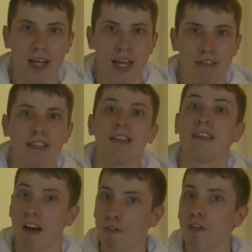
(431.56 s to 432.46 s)
isn't
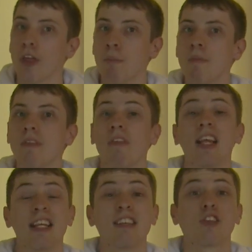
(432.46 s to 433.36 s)
enough for them, that they
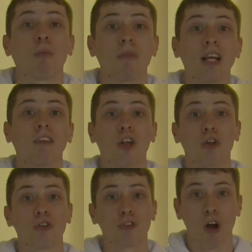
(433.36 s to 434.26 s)
need something a
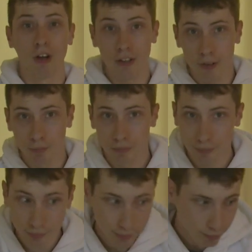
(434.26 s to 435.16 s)
little stronger.
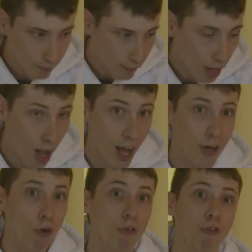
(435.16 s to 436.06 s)
I
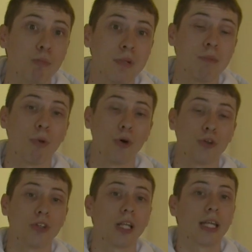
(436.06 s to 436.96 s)
know for me
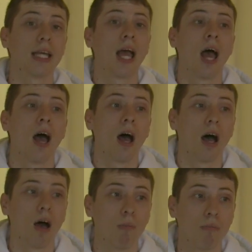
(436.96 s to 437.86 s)
personally,
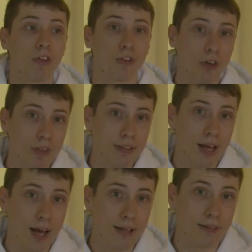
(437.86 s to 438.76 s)
the serving
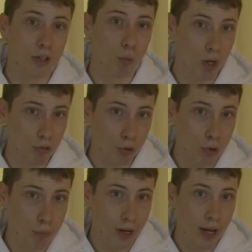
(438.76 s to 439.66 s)
size is 1
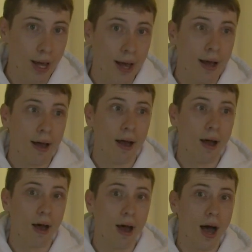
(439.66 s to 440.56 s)
scoop.
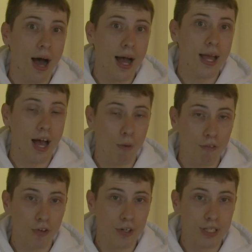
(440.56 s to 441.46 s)
I,
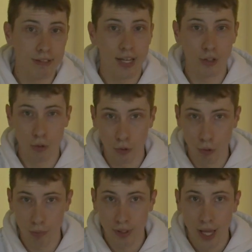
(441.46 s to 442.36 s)
however, need to take 2
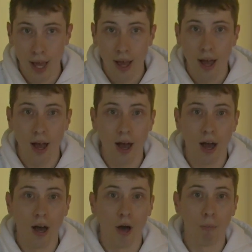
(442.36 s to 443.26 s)
scoops.
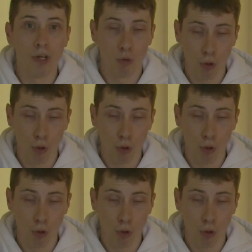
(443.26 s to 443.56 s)
I